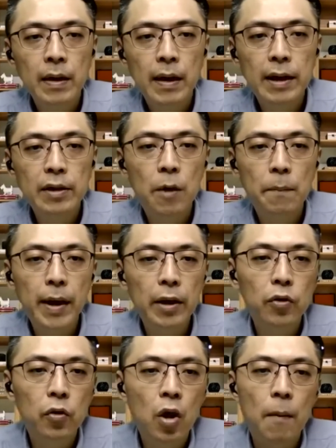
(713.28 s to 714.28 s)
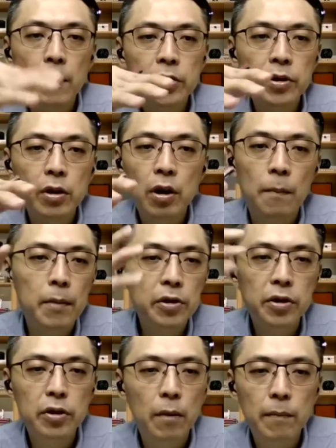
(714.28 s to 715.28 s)
As compared to commercial,
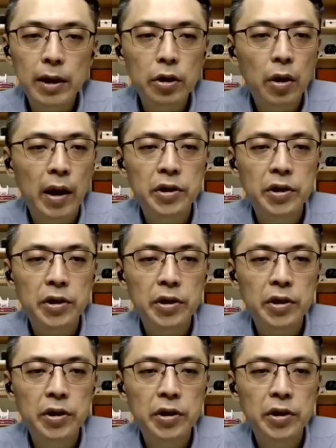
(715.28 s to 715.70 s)
commercial normally don't